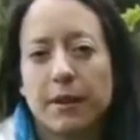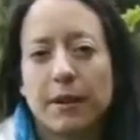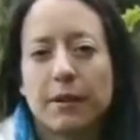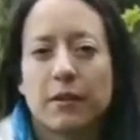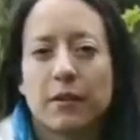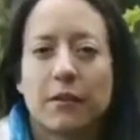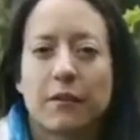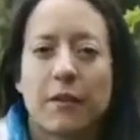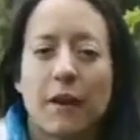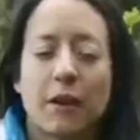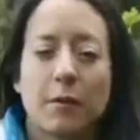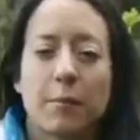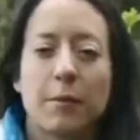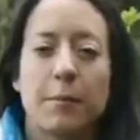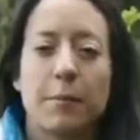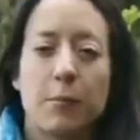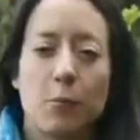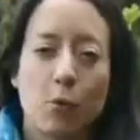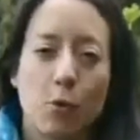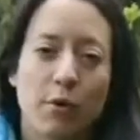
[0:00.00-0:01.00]
because it's found to
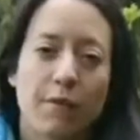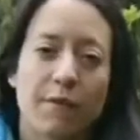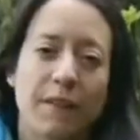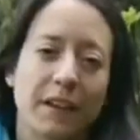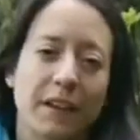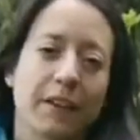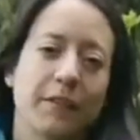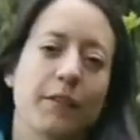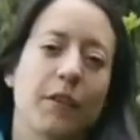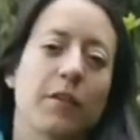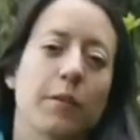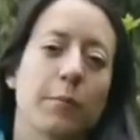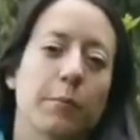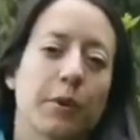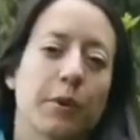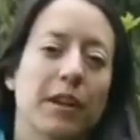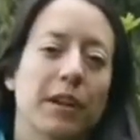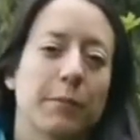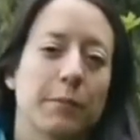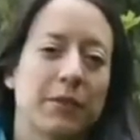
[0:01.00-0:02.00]
be more effective on the
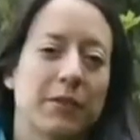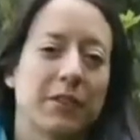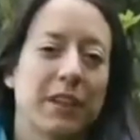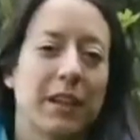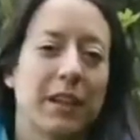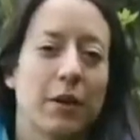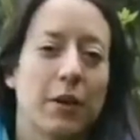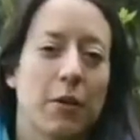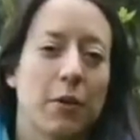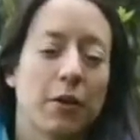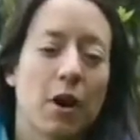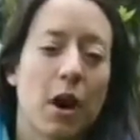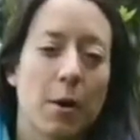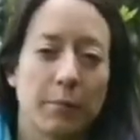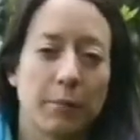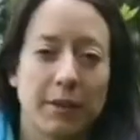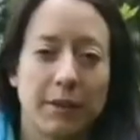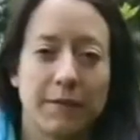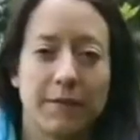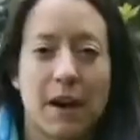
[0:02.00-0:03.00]
breed of mosquito
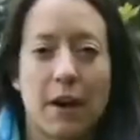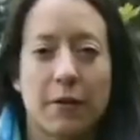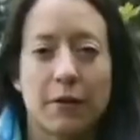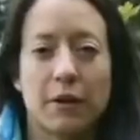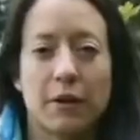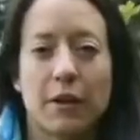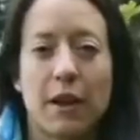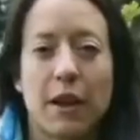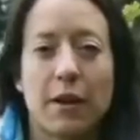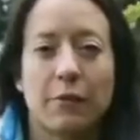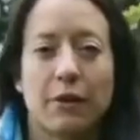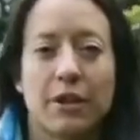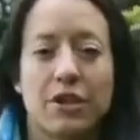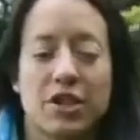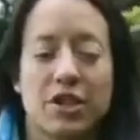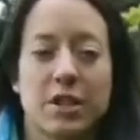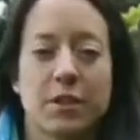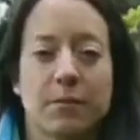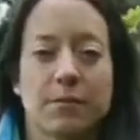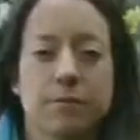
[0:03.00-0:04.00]
commonly found in that
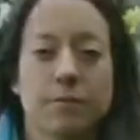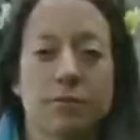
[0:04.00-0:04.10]
region.